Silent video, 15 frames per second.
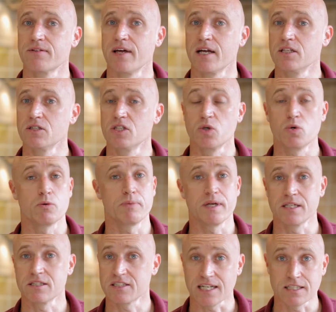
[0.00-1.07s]
then you will be
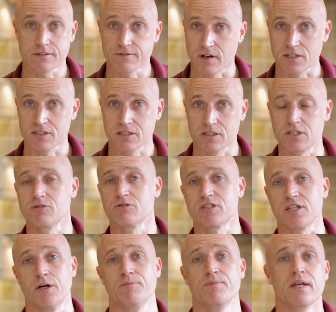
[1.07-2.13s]
incentivized to do
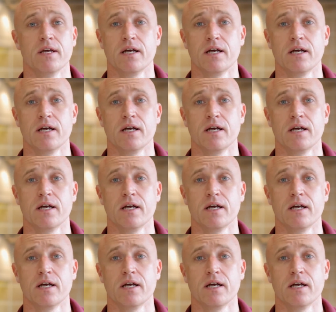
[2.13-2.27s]
so.